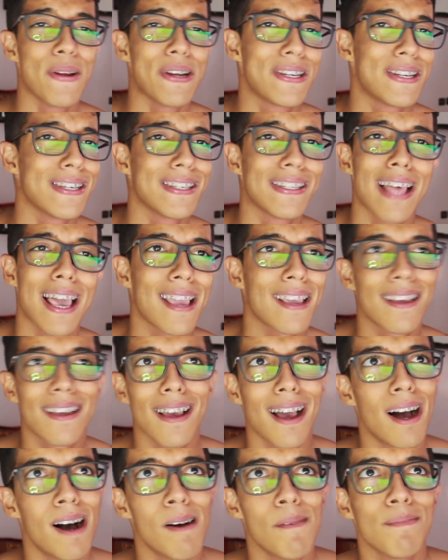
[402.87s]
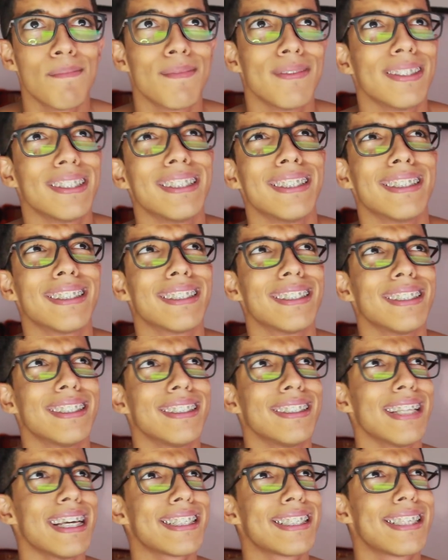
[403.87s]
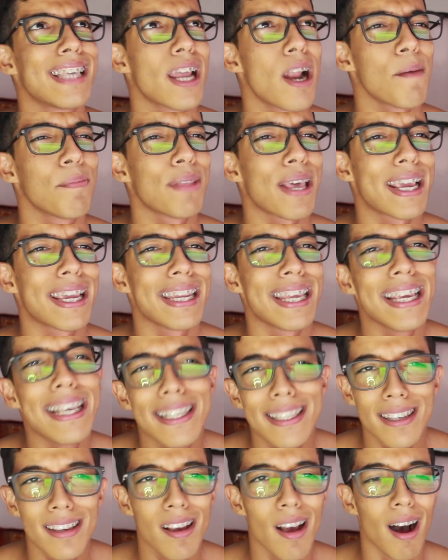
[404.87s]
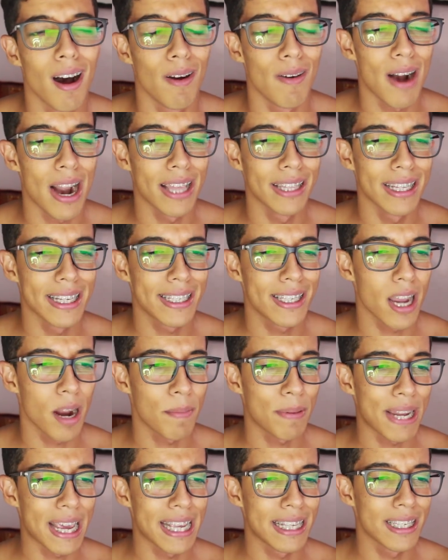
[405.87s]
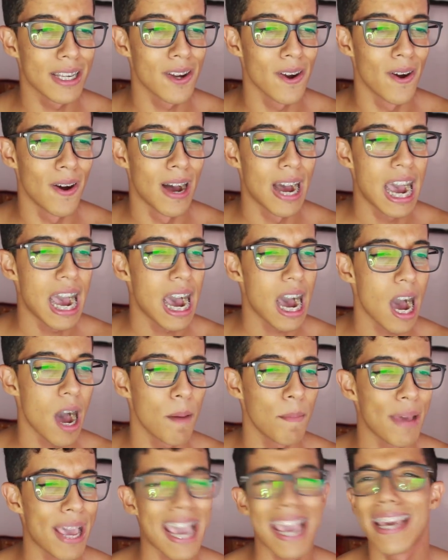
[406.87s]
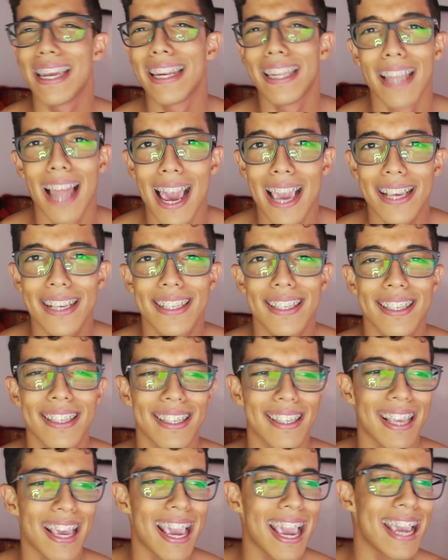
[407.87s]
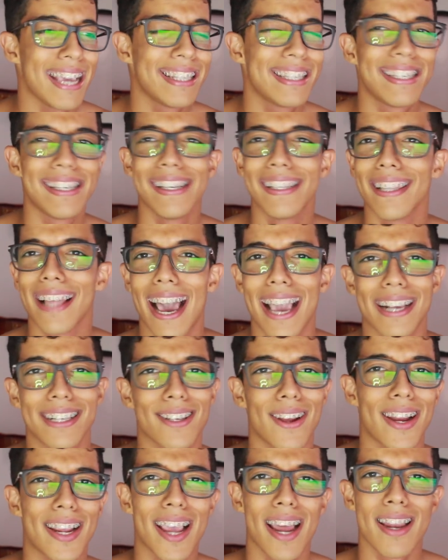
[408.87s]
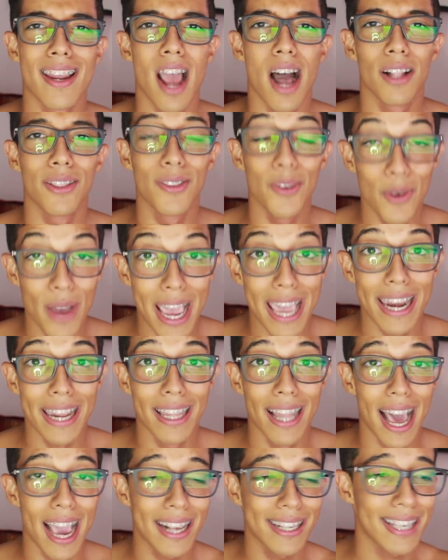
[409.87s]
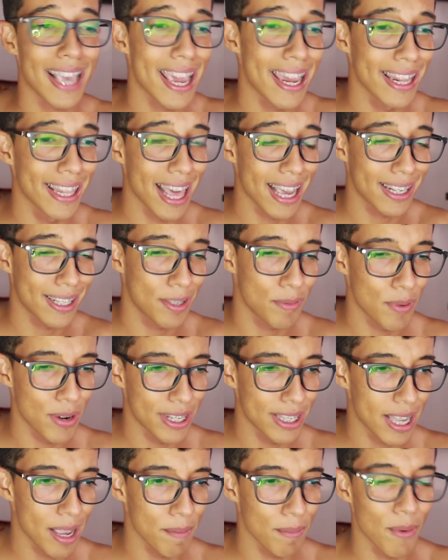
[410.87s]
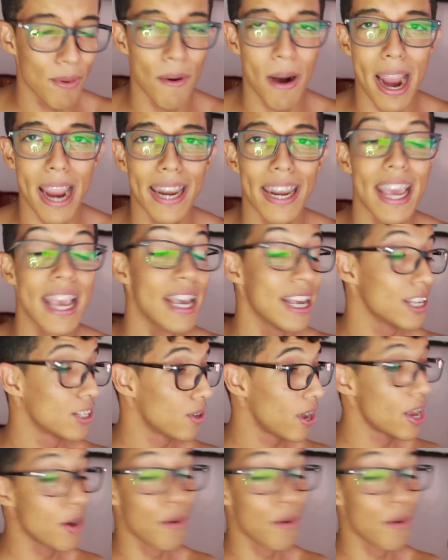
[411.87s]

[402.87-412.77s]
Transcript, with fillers: reaches like, um, let's set up like an easy goal, right? Let's set up an easy goal. Um, eighty likes, eighty likes, right? Can y'all do eighty likes? eighty likes is pretty simple, right? So